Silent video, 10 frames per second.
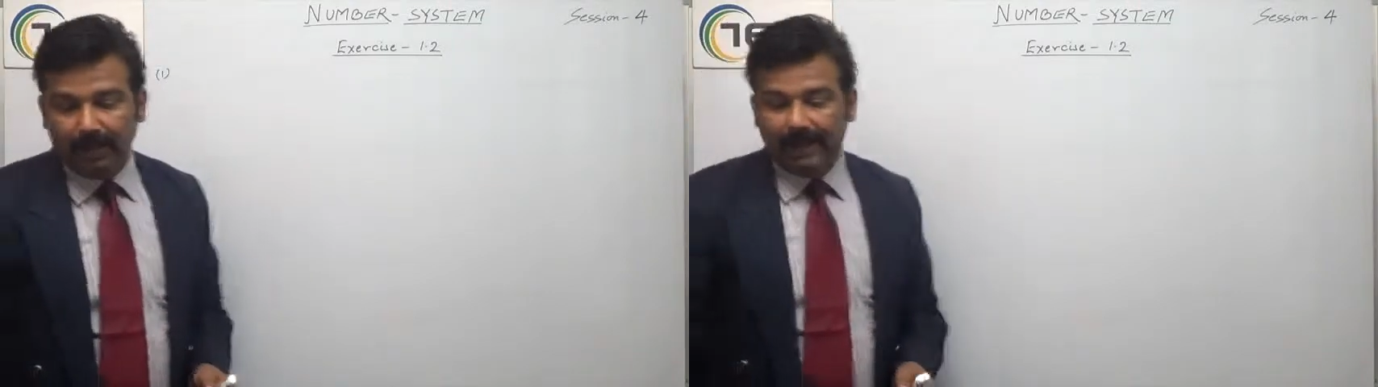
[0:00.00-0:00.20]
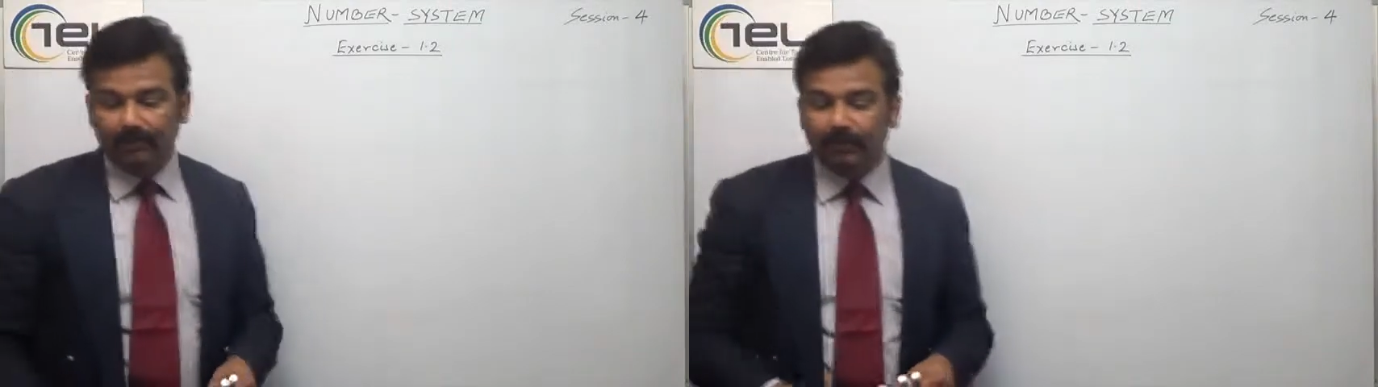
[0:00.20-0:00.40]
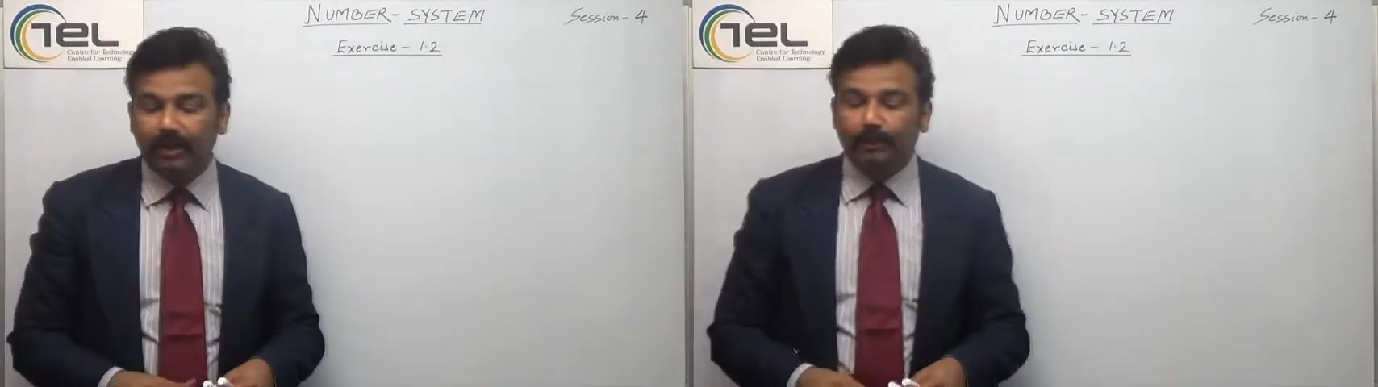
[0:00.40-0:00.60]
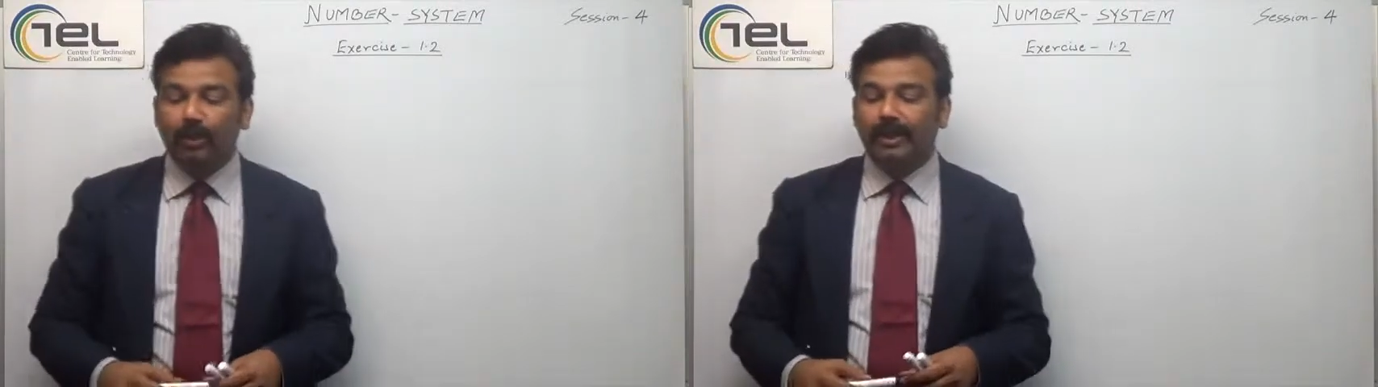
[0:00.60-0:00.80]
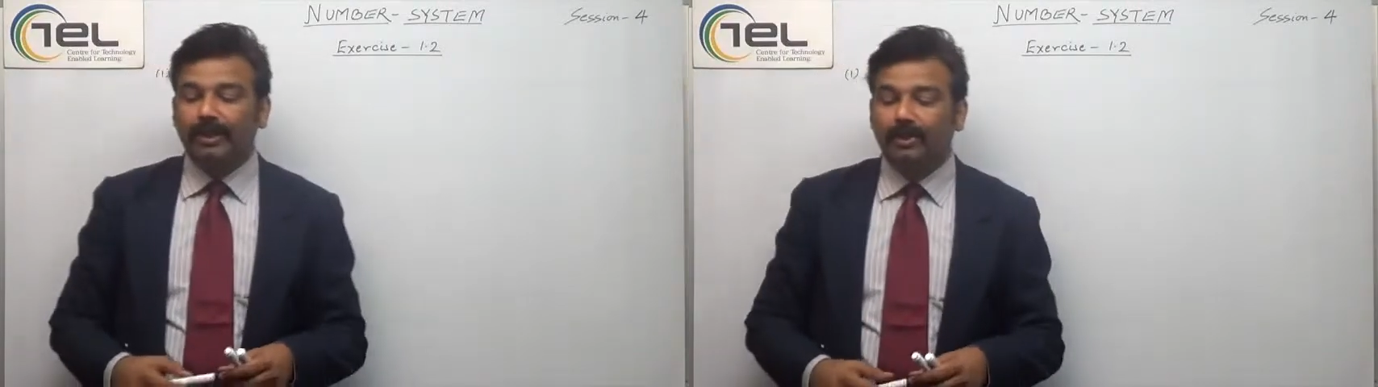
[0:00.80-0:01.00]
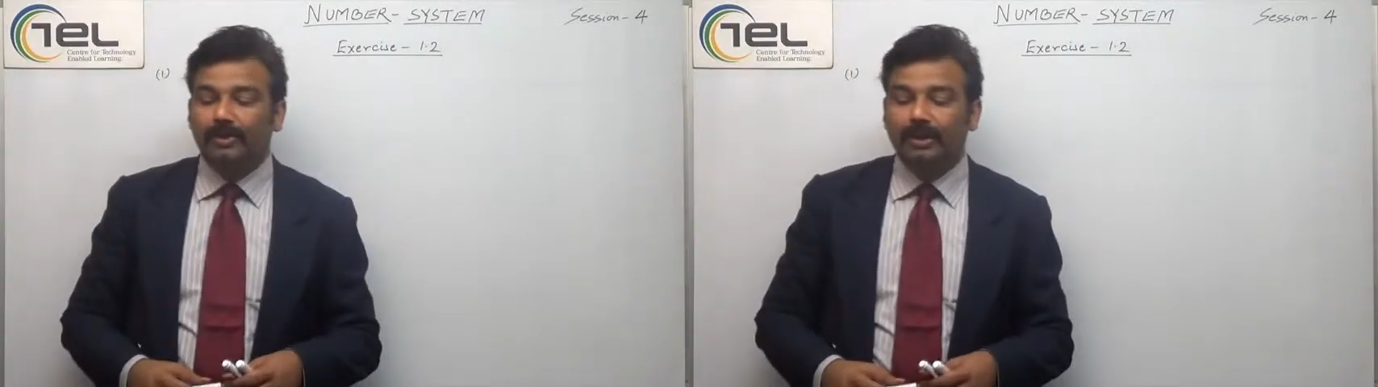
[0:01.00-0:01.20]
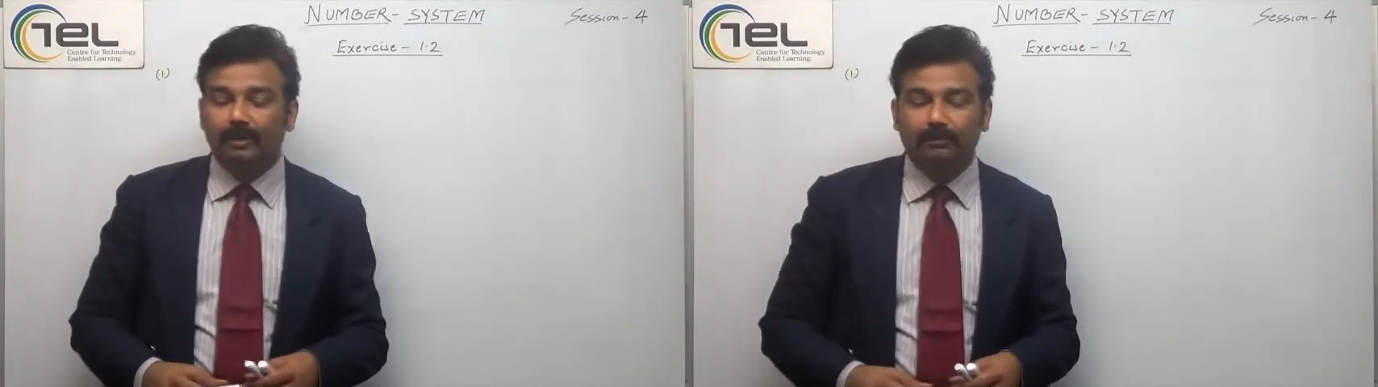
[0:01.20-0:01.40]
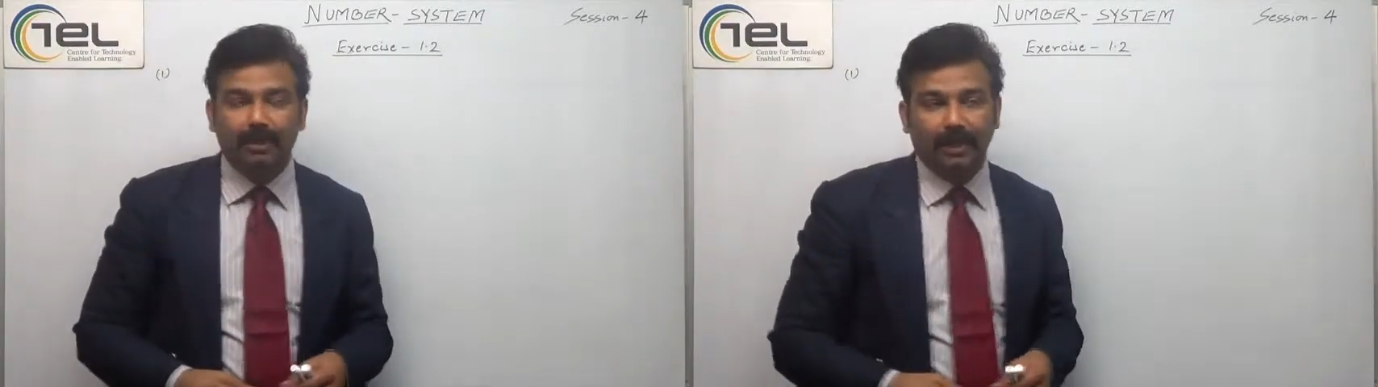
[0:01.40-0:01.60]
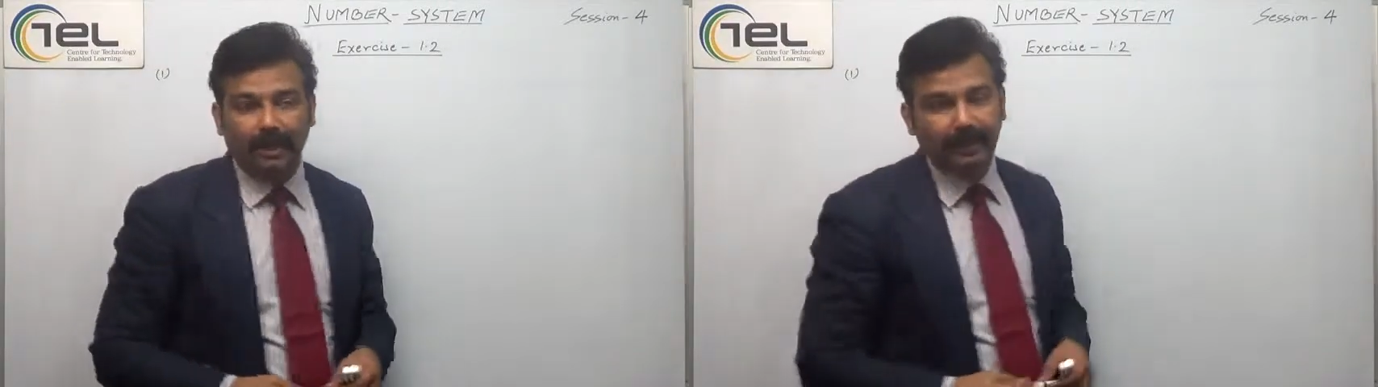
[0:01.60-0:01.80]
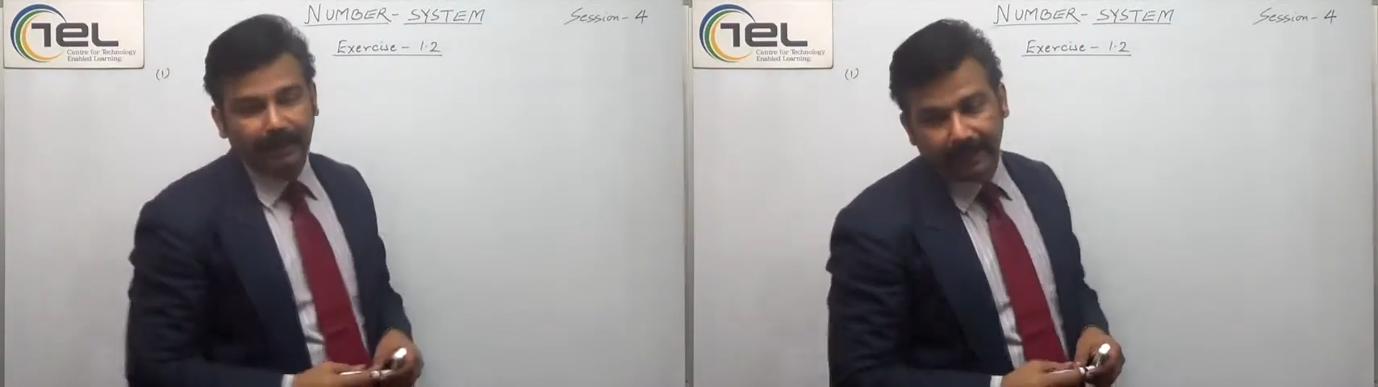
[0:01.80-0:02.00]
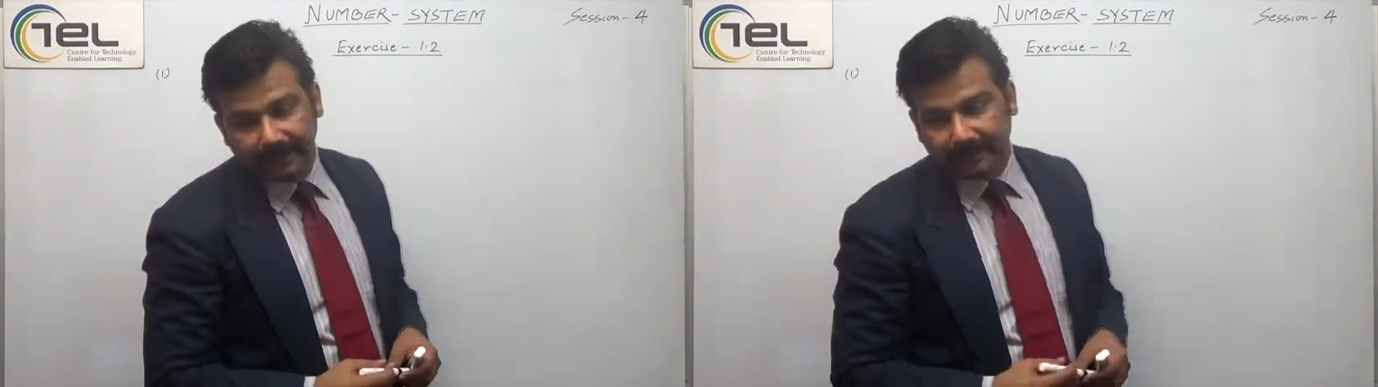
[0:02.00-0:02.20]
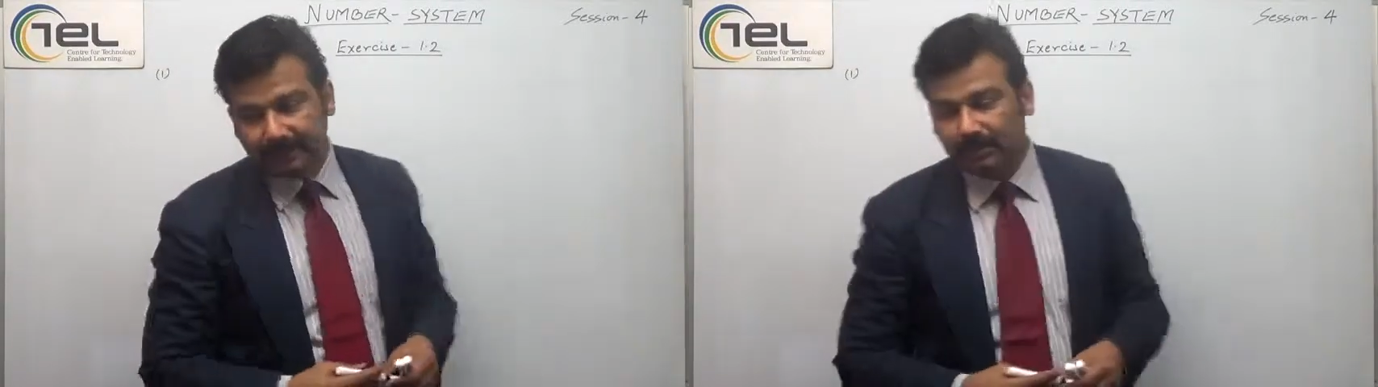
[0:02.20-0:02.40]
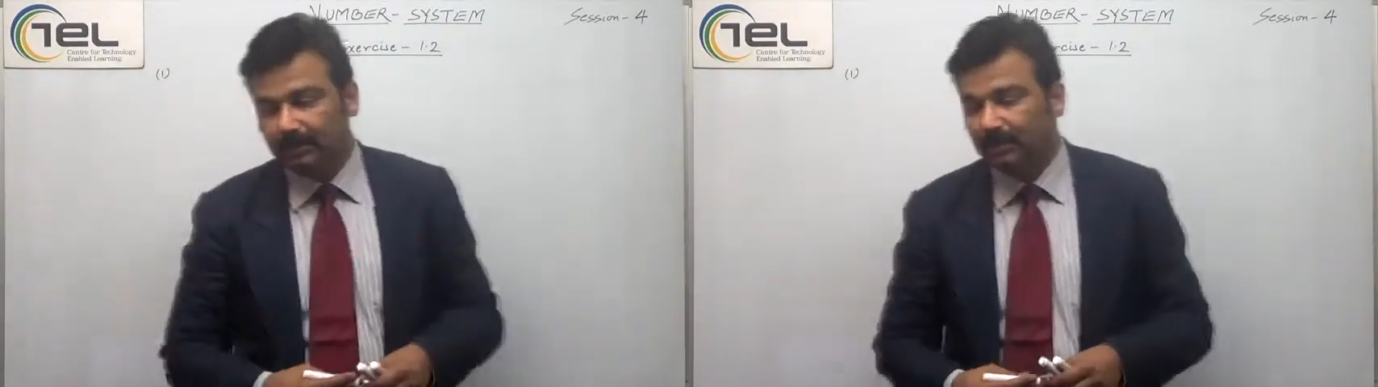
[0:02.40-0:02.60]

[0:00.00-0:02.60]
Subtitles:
every point on the number line is